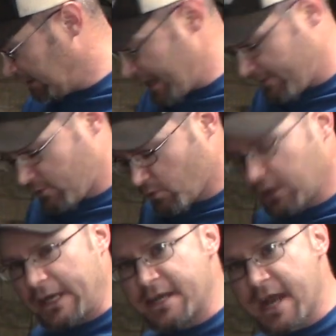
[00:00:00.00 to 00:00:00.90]
and having a
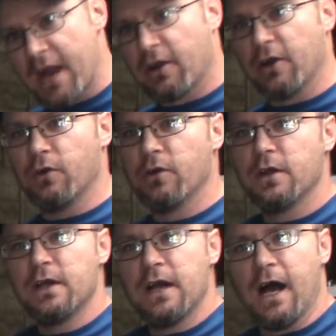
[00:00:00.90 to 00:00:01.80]
really narrow
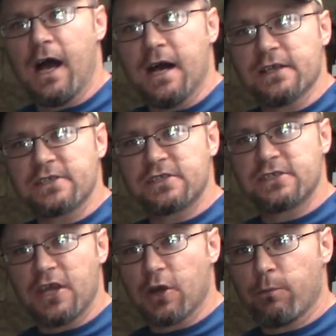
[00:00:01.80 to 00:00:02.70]

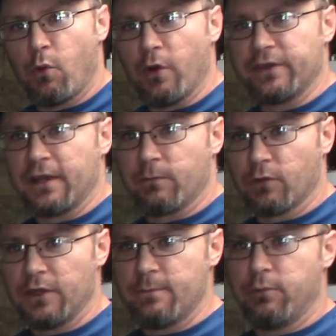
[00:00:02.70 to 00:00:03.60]
center point that I'm really